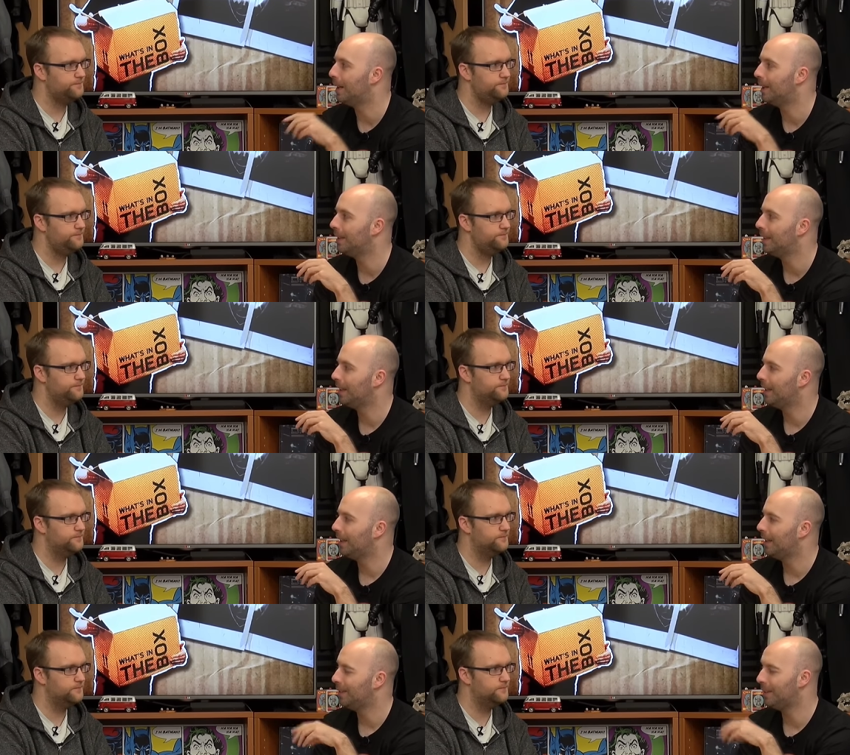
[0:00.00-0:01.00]
Speaker 1: but
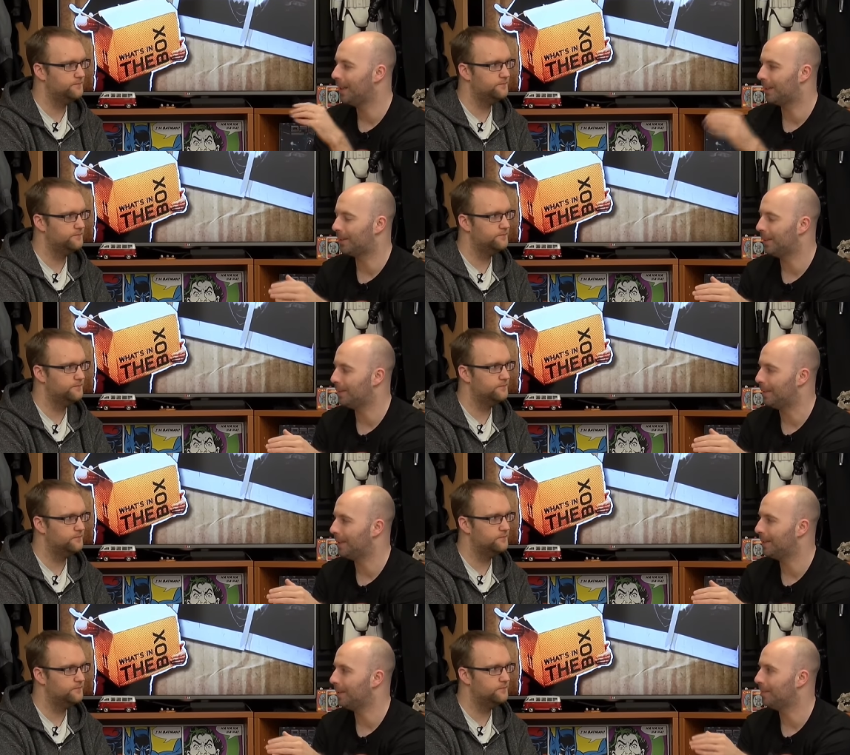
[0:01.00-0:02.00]
you get across
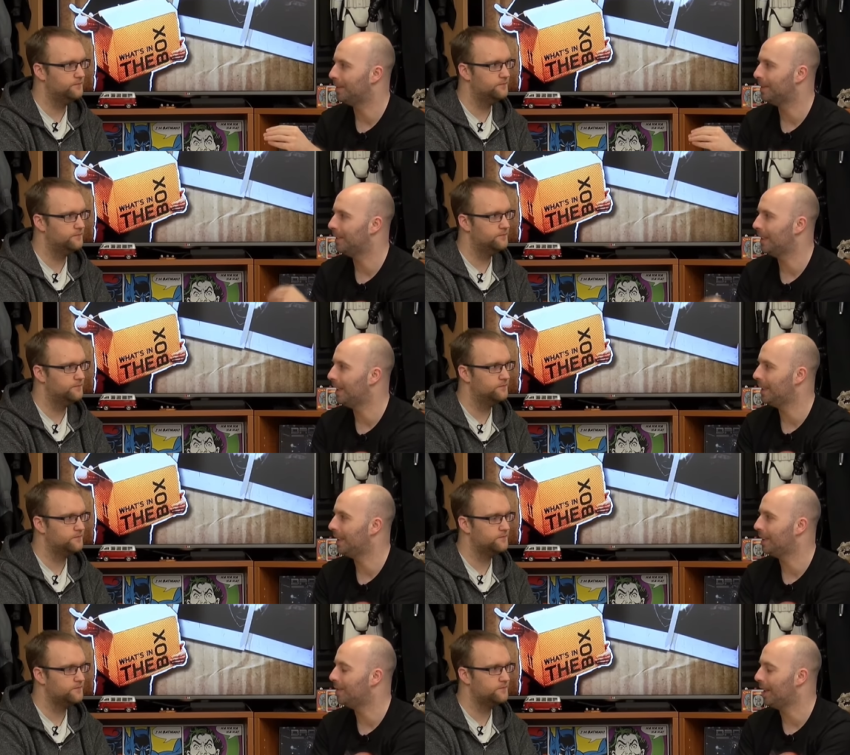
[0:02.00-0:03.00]
behind something
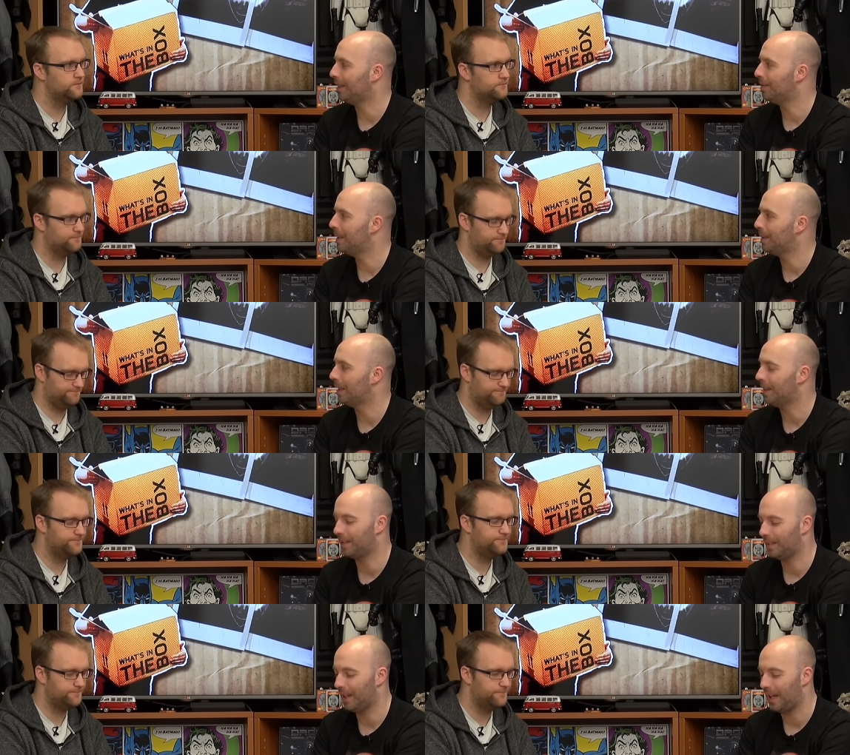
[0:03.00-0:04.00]
into an objective, maybe
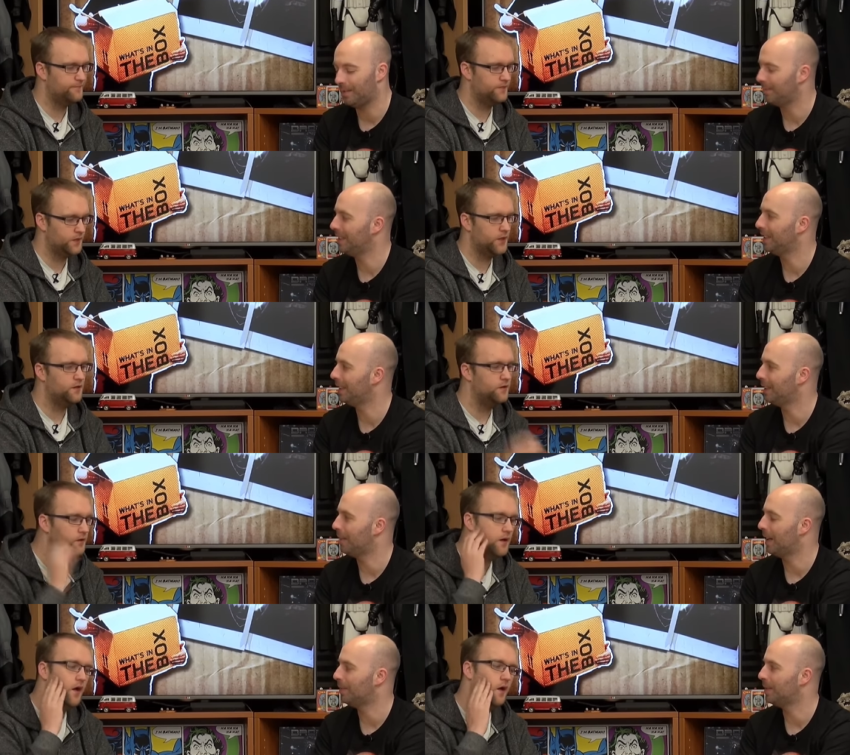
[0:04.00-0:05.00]
that's really going to
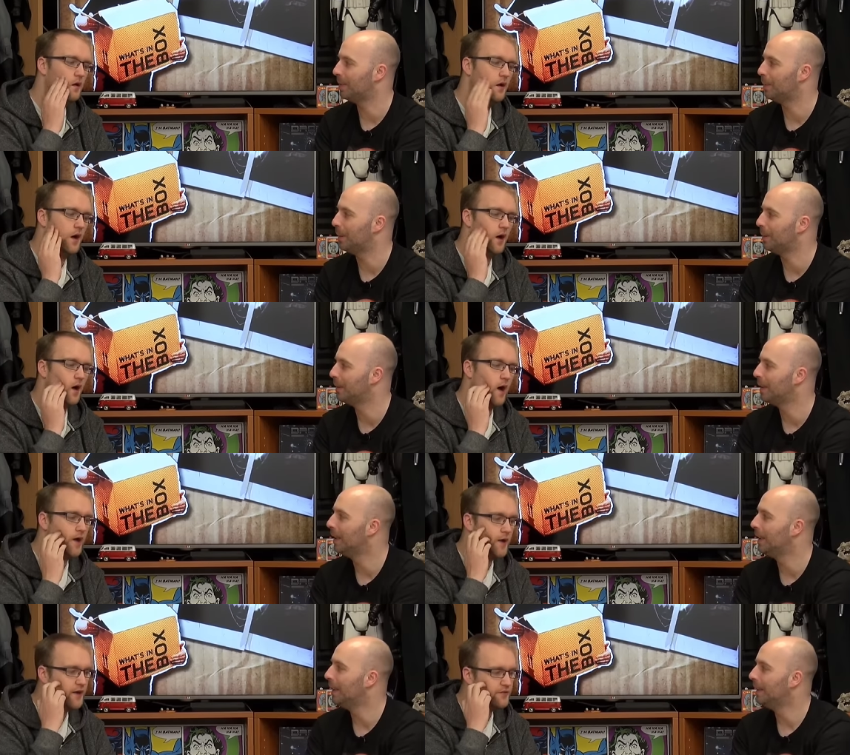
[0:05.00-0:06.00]
mess with your opponent.
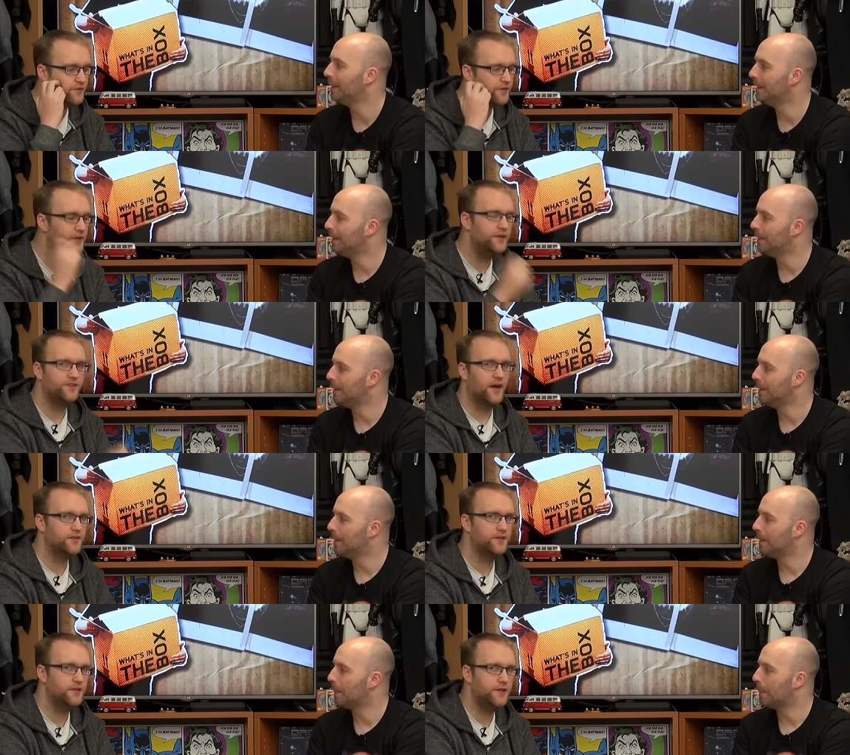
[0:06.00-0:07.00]
Speaker 2: I, I have a feeling
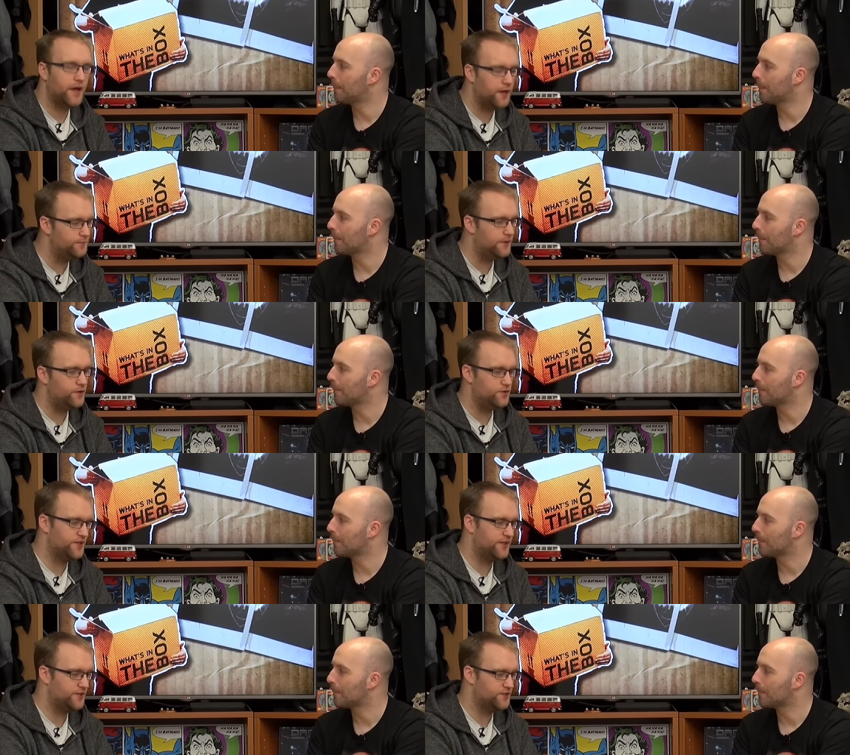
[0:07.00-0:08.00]
tactically I'd be
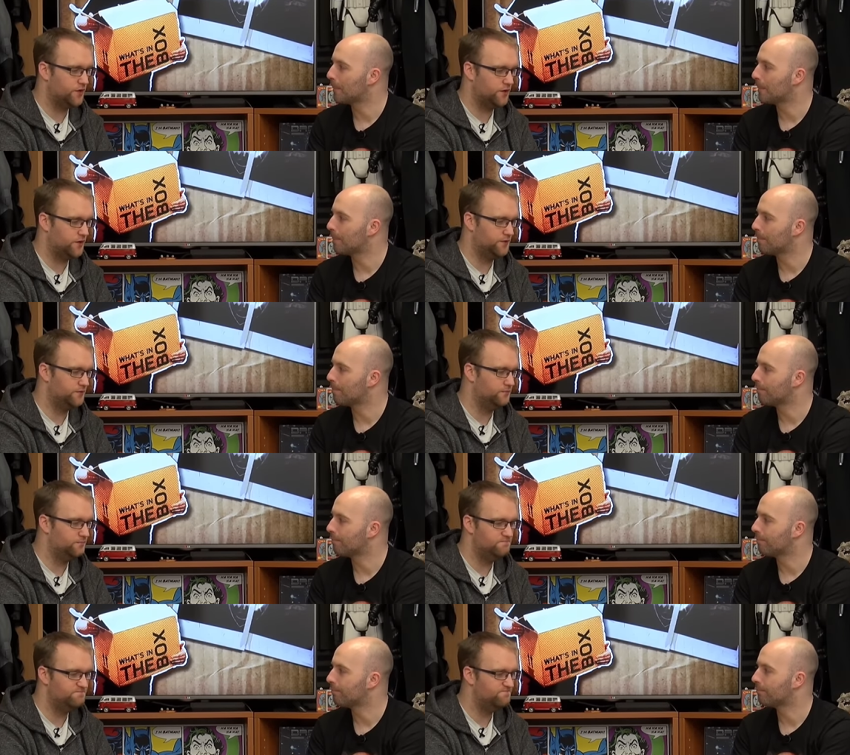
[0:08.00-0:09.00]
using this
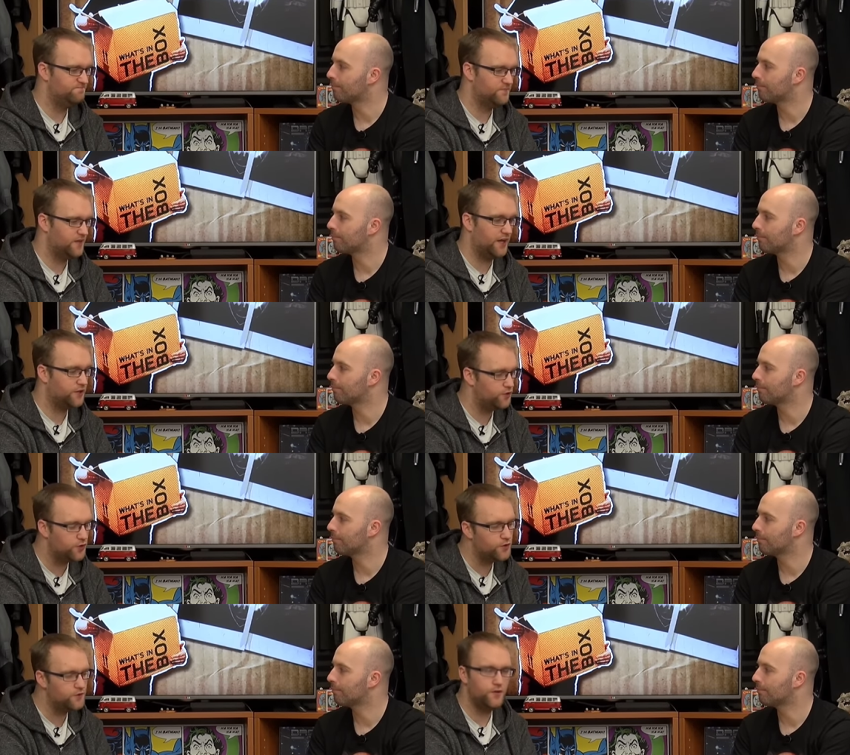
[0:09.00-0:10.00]
on. I, you
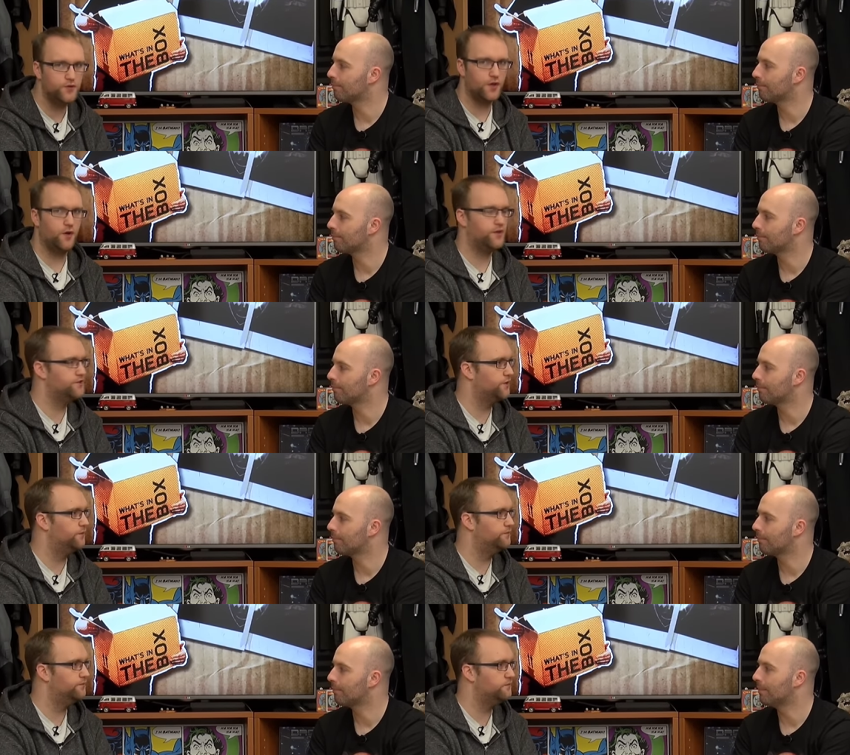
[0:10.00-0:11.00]
couldn't use it on its
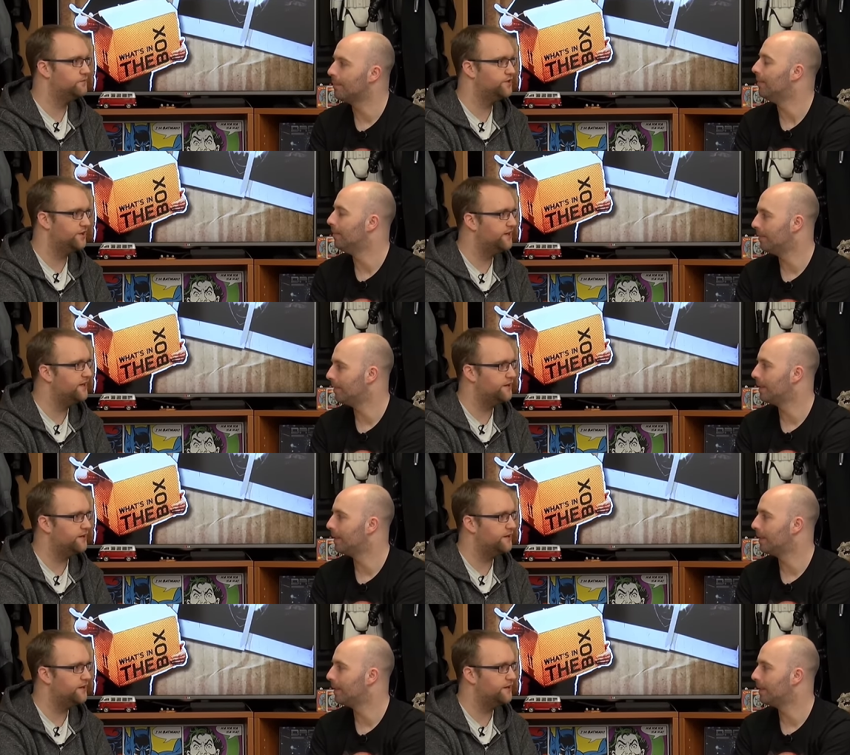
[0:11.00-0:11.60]
own. Mm. So you'd need